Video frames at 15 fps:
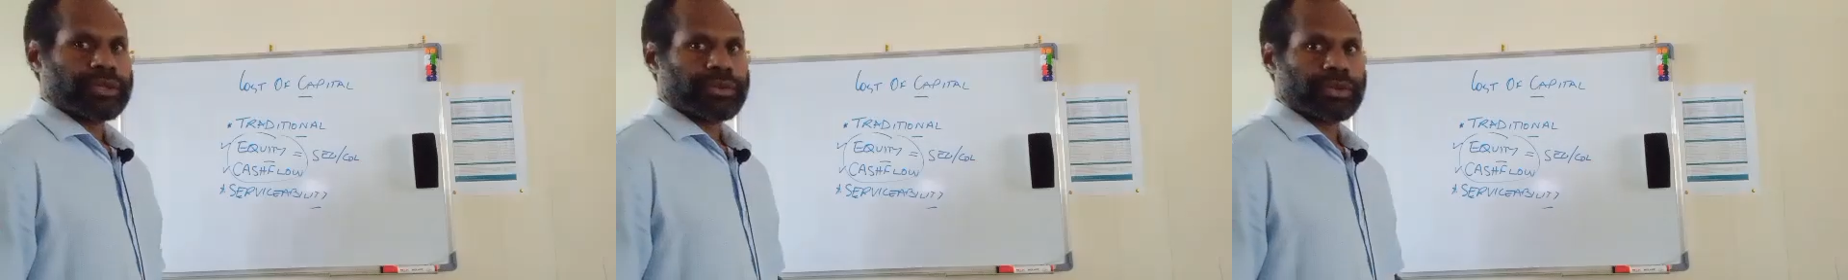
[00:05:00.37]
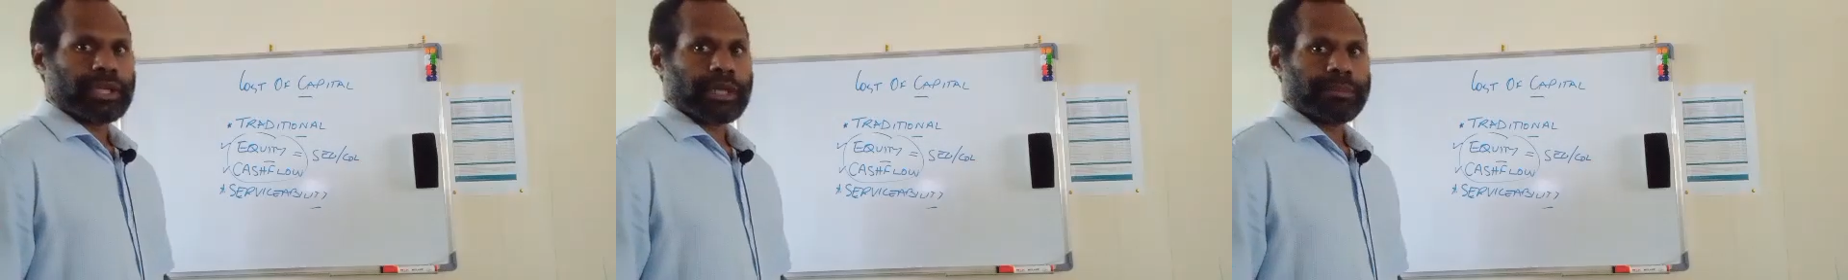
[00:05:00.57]

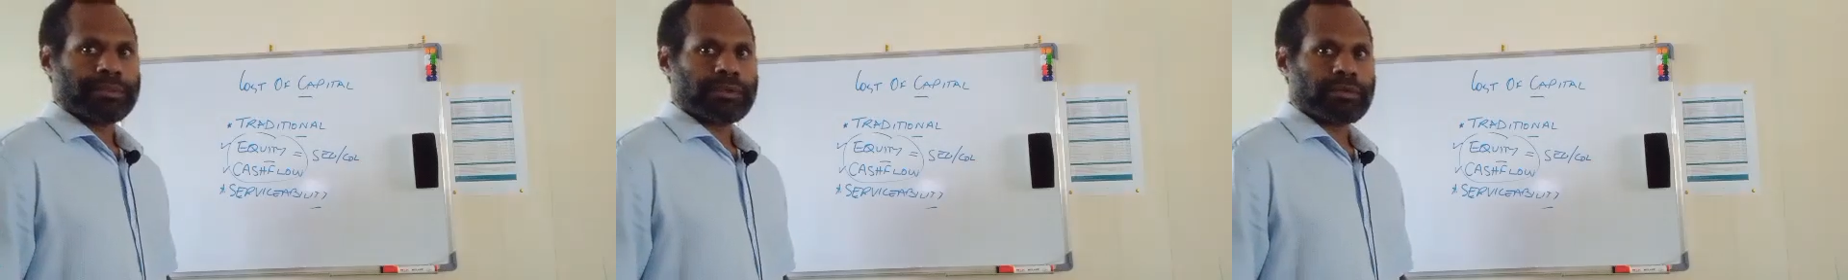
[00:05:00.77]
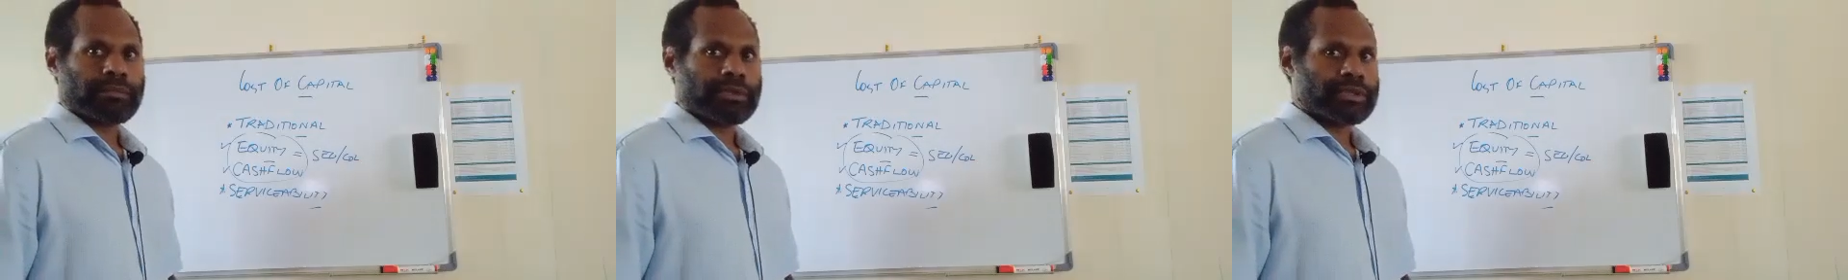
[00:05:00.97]
you
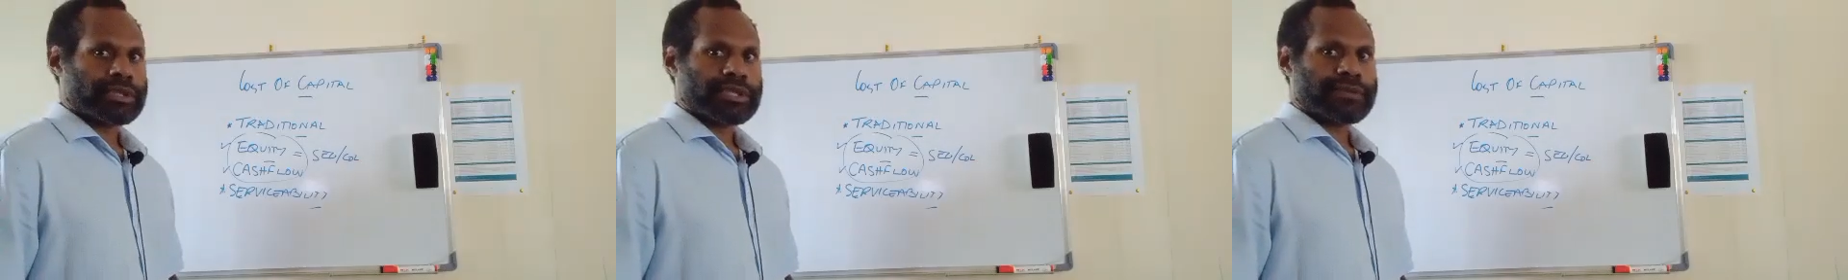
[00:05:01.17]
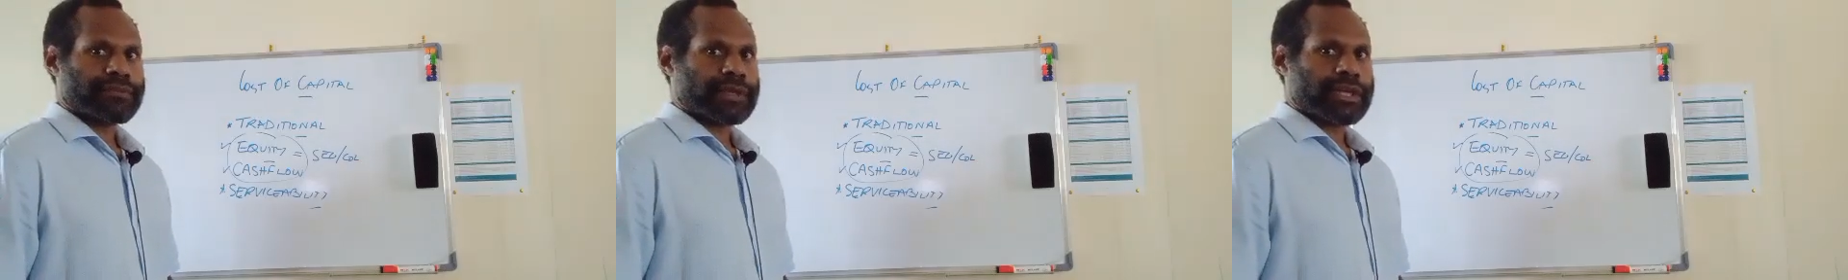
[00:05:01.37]
capital because
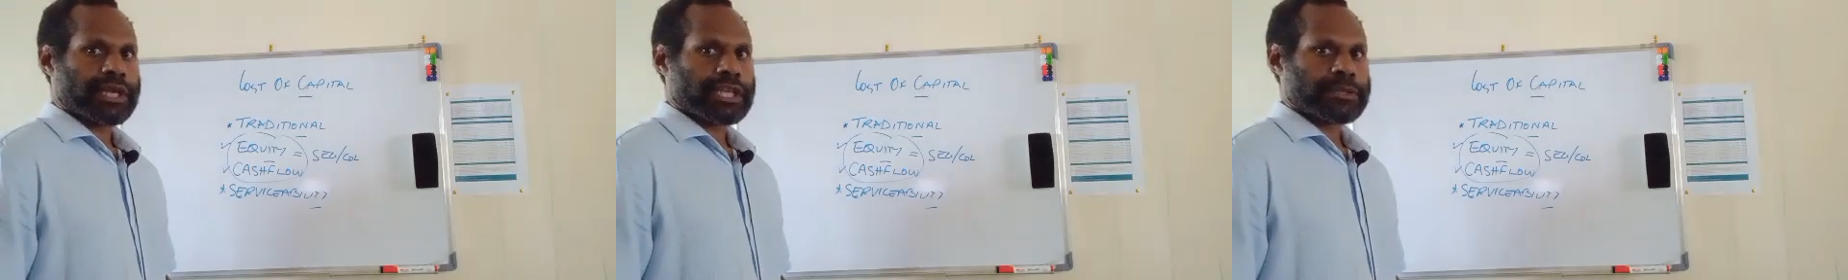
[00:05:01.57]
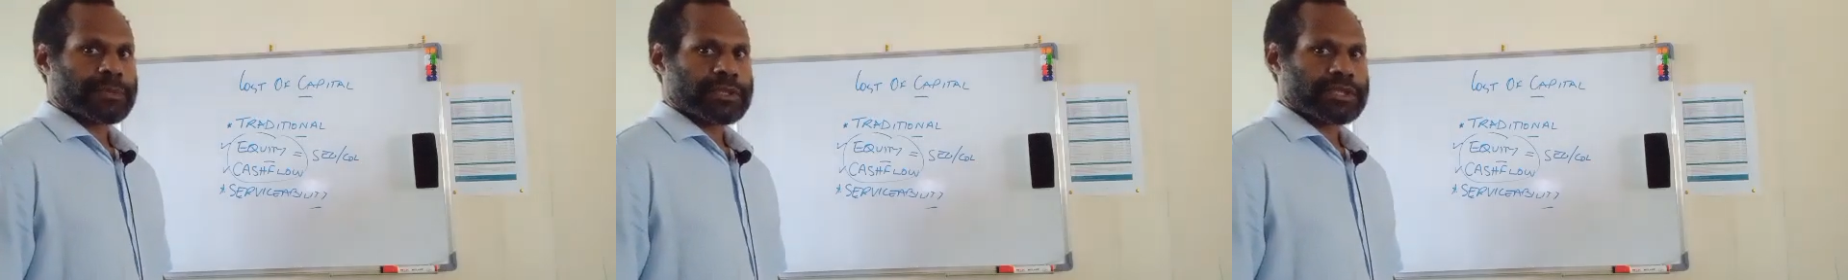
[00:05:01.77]
it's very
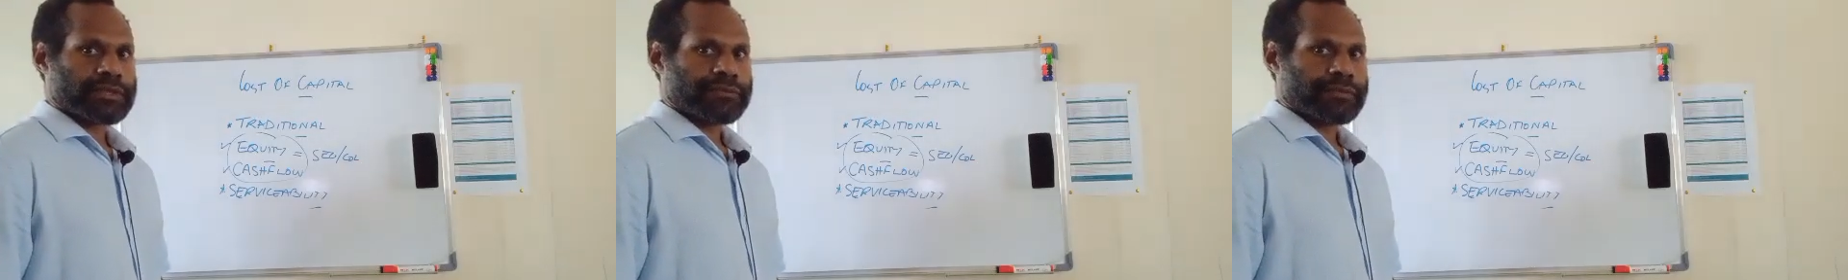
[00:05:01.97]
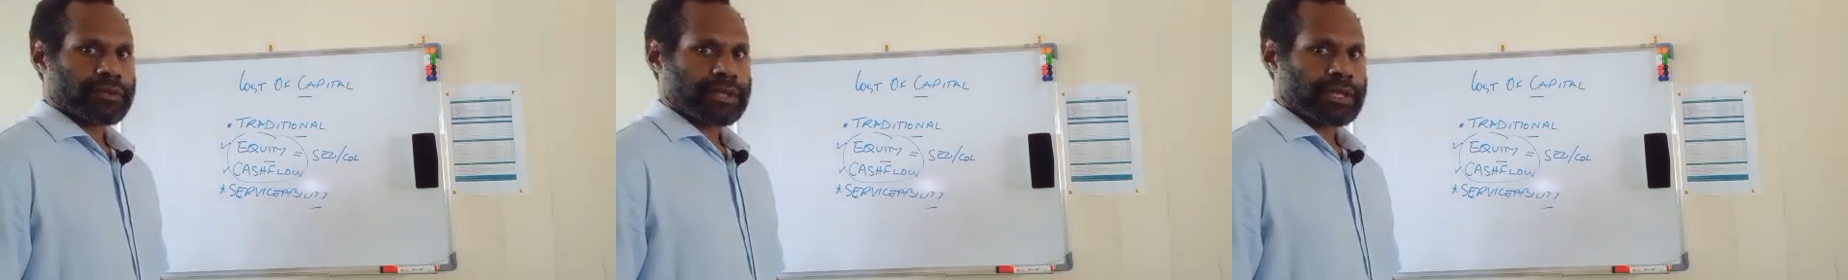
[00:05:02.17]

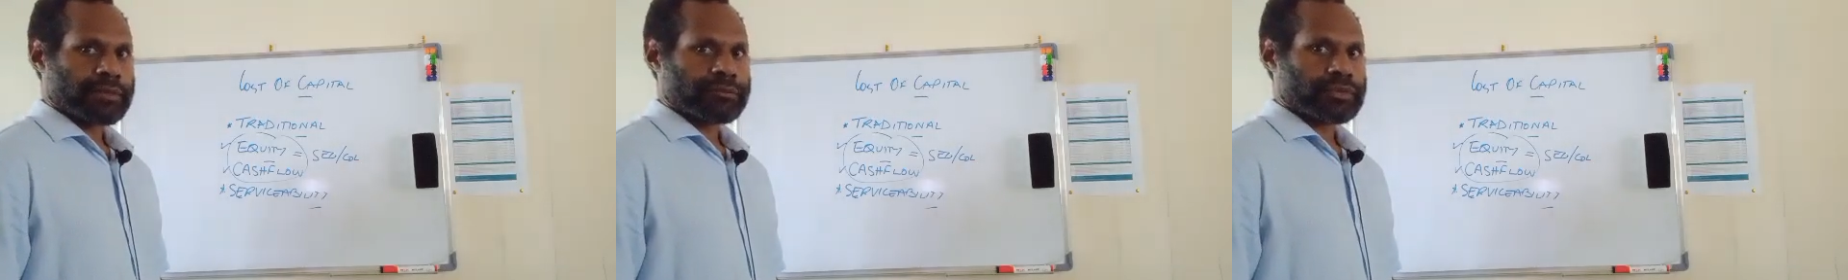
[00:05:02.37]
expensive for them